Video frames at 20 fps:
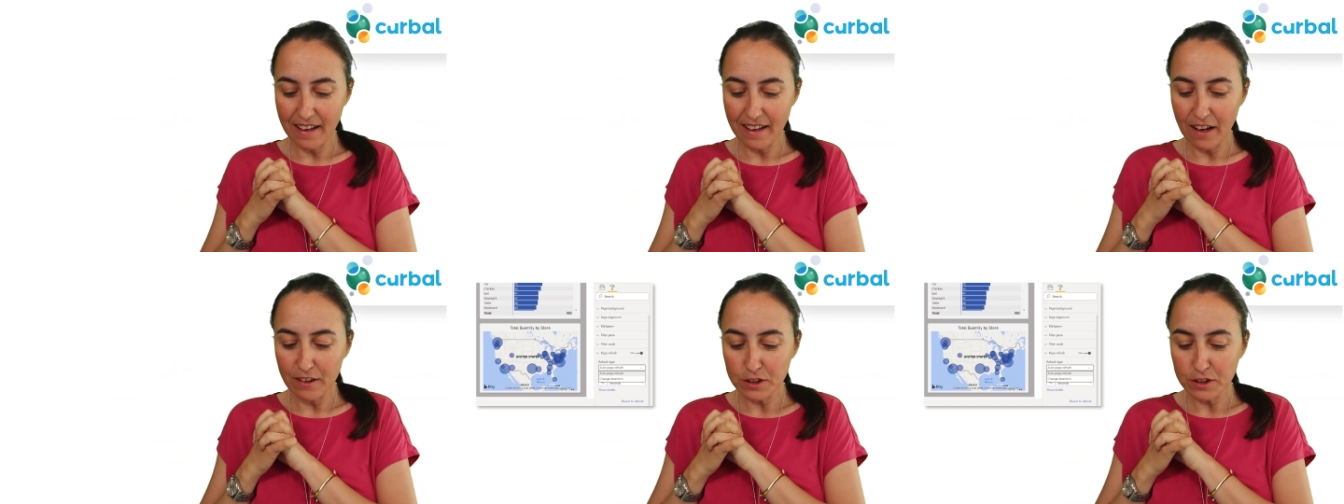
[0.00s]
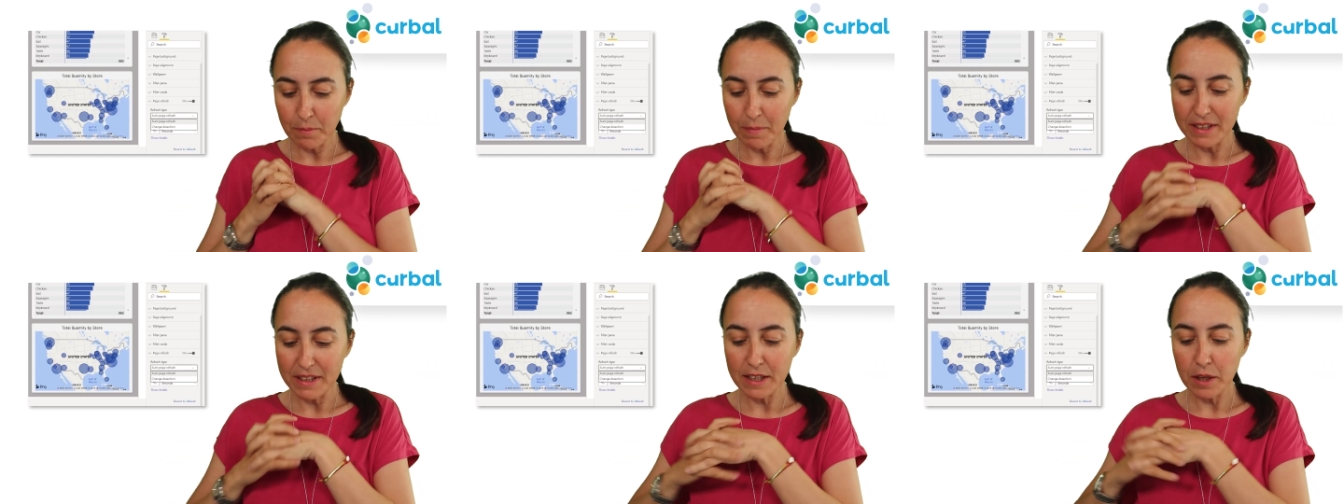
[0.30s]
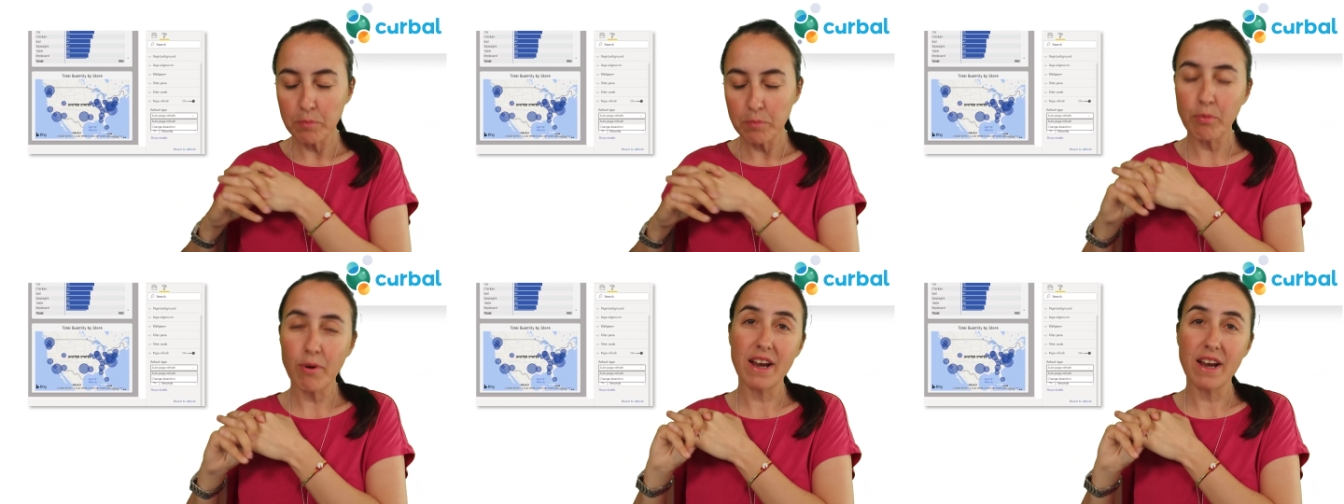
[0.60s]

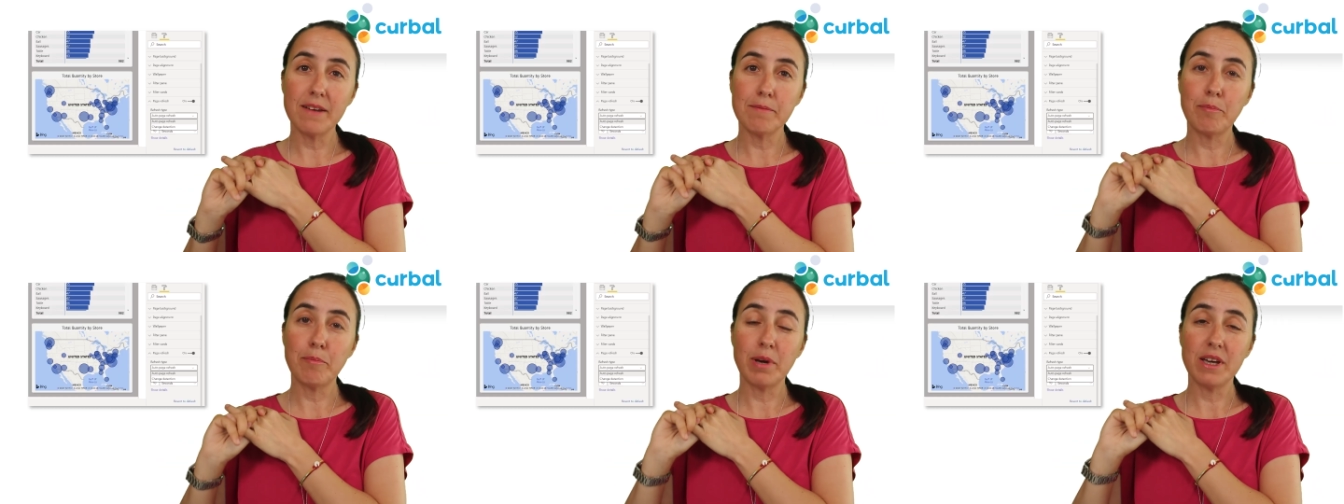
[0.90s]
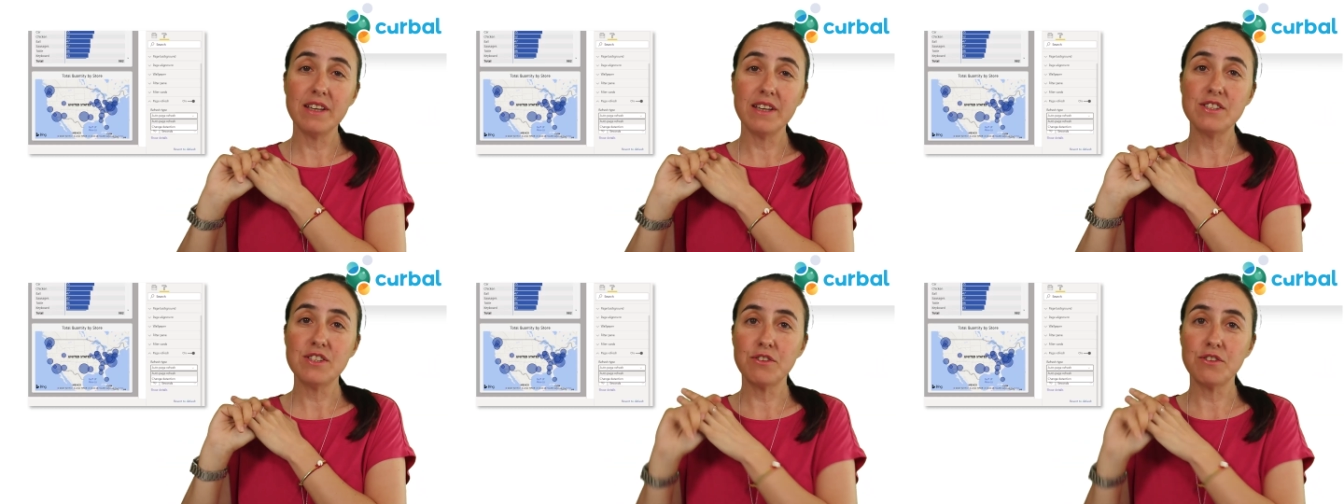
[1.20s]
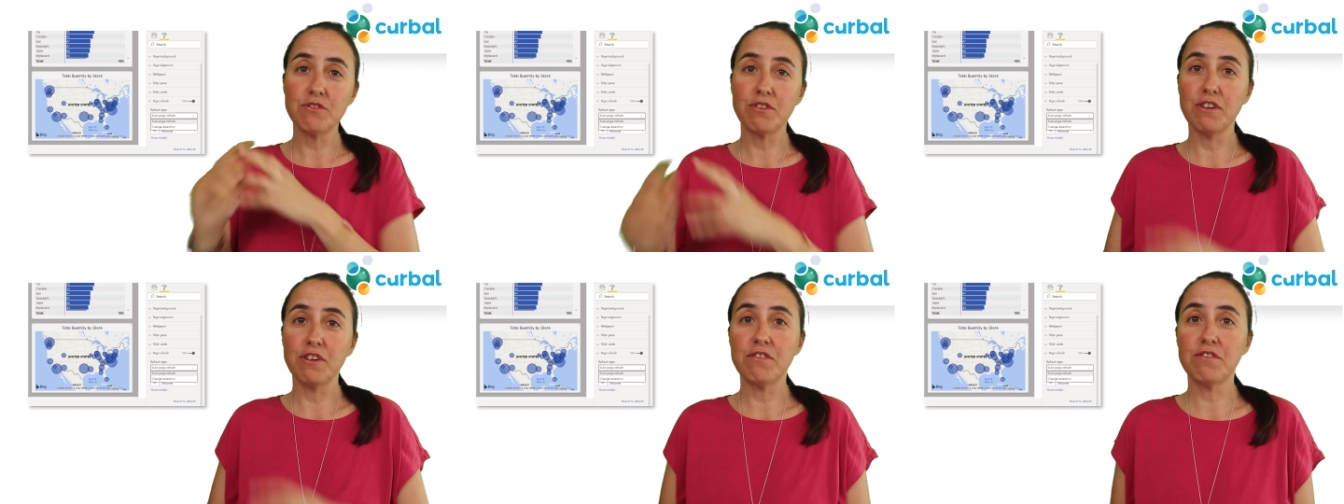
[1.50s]
automatic page
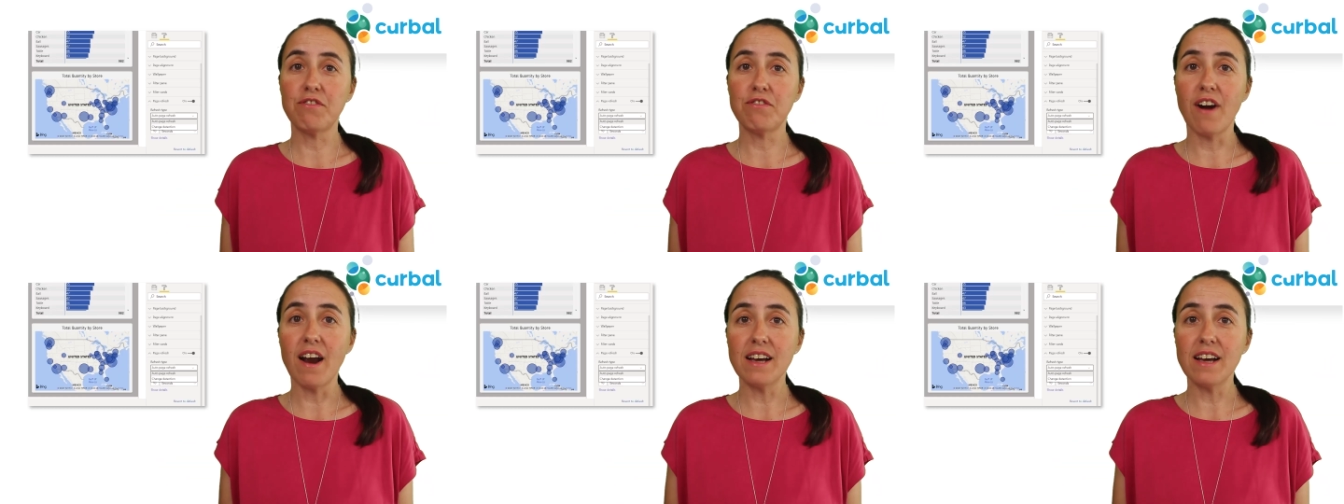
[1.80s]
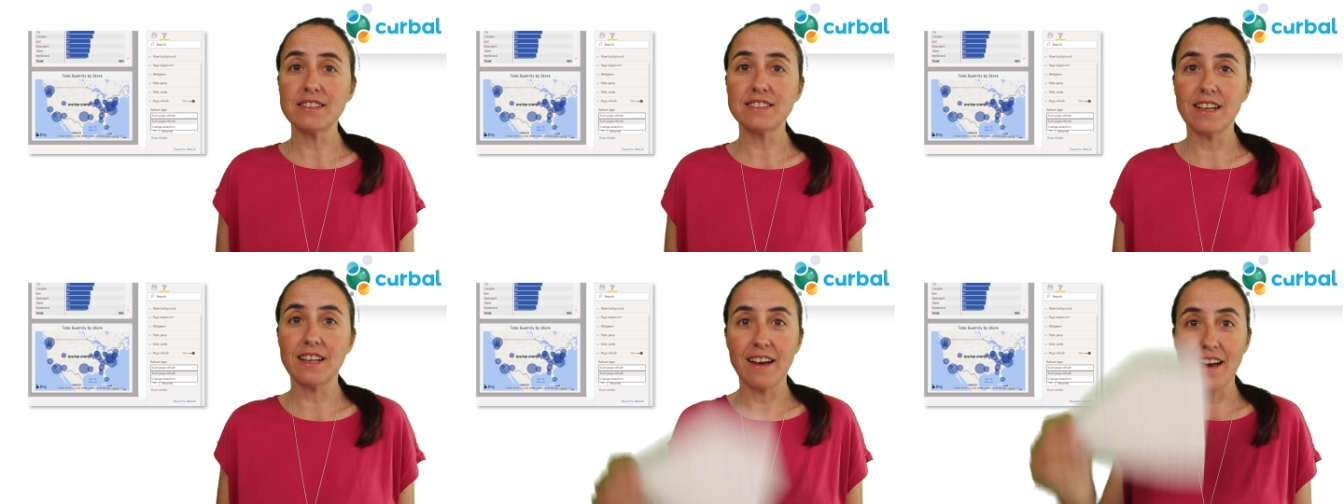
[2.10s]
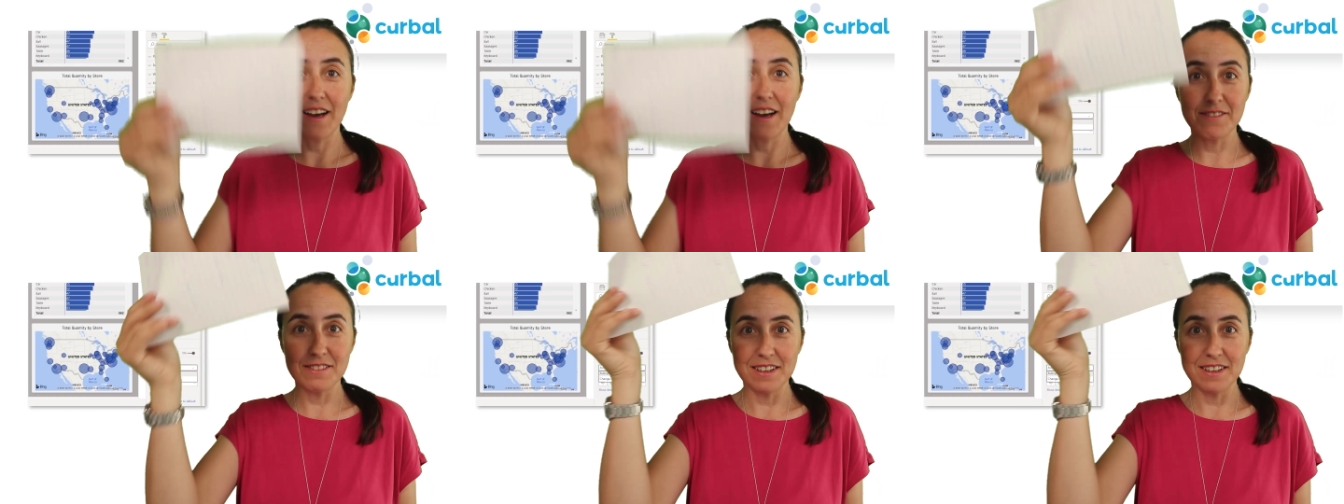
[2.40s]
refresh.
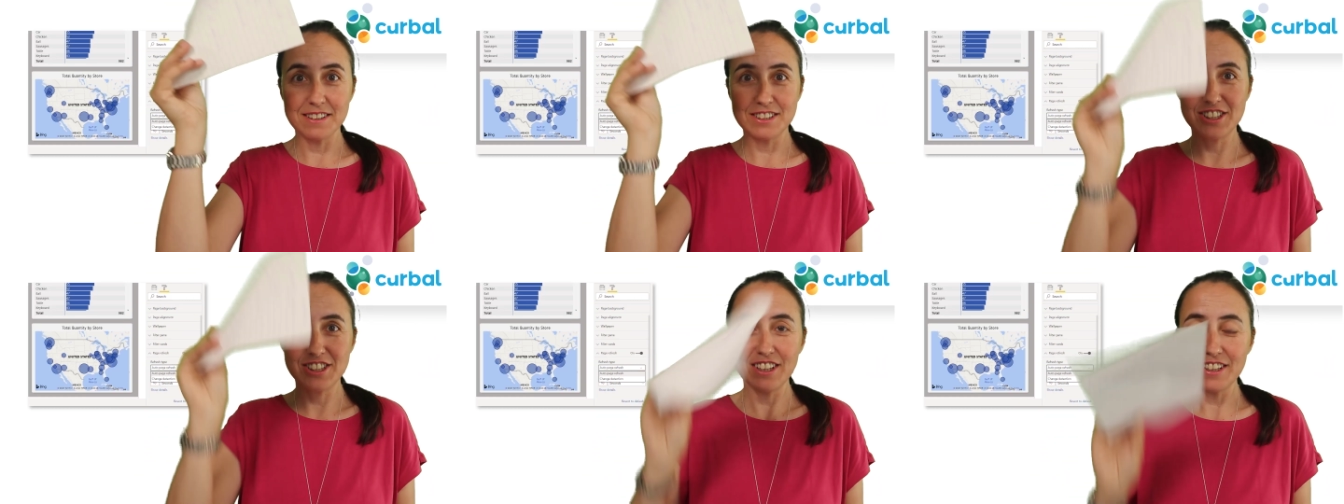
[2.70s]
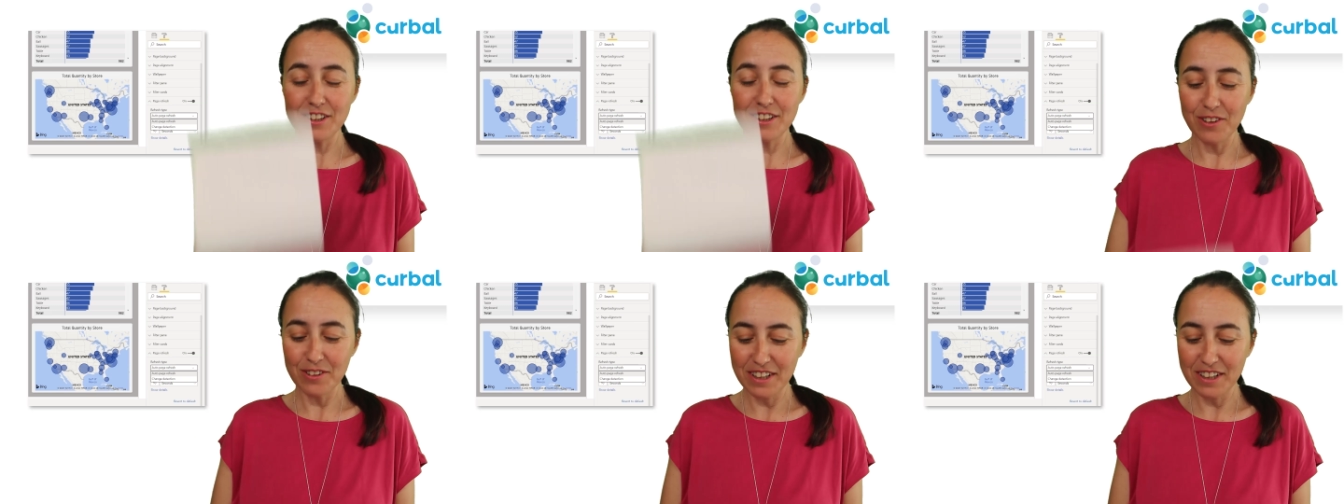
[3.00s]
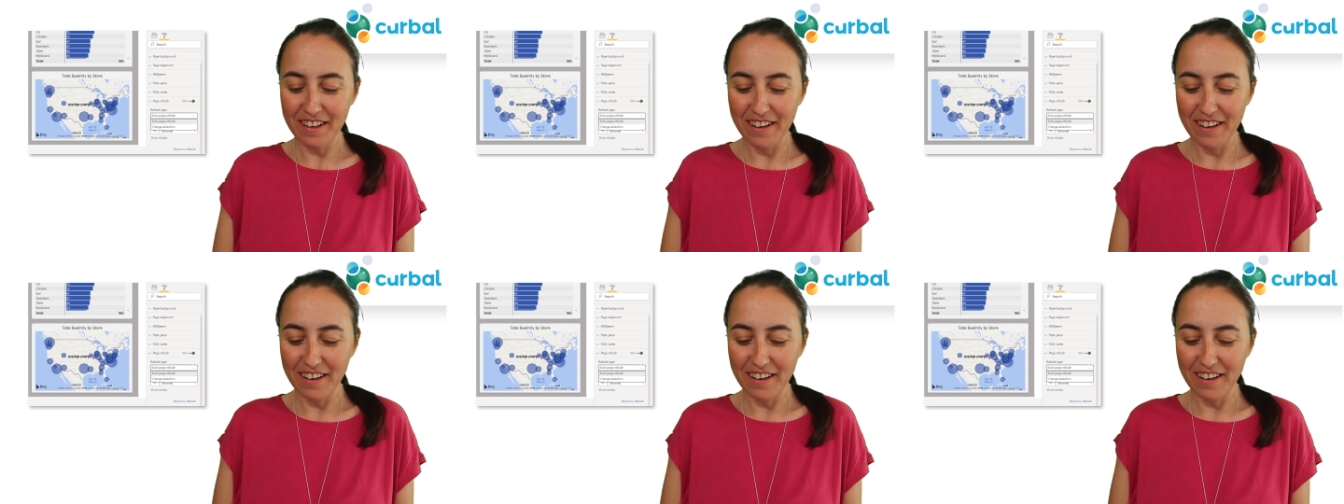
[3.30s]
I have the cheat note